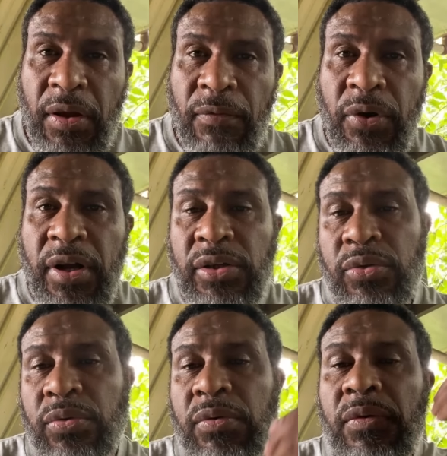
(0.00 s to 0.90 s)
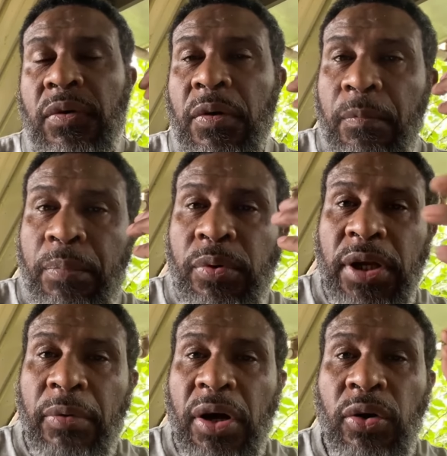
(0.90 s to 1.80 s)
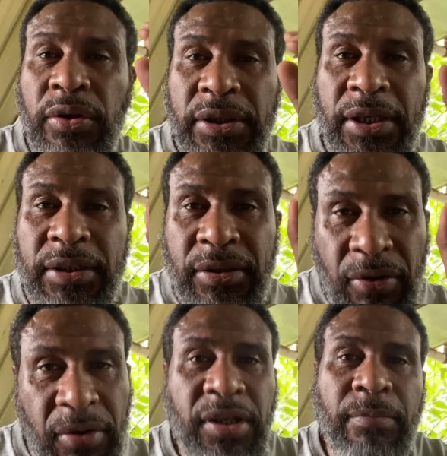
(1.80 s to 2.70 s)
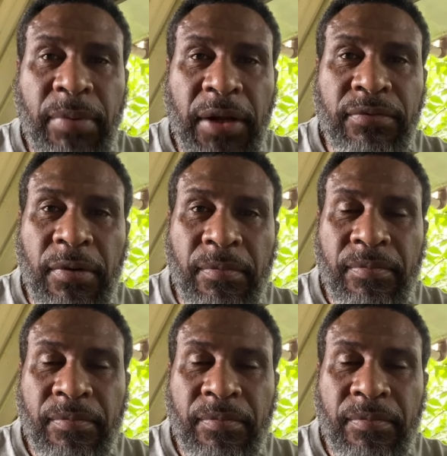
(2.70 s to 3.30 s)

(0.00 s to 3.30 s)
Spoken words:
for us to put our content on the platform.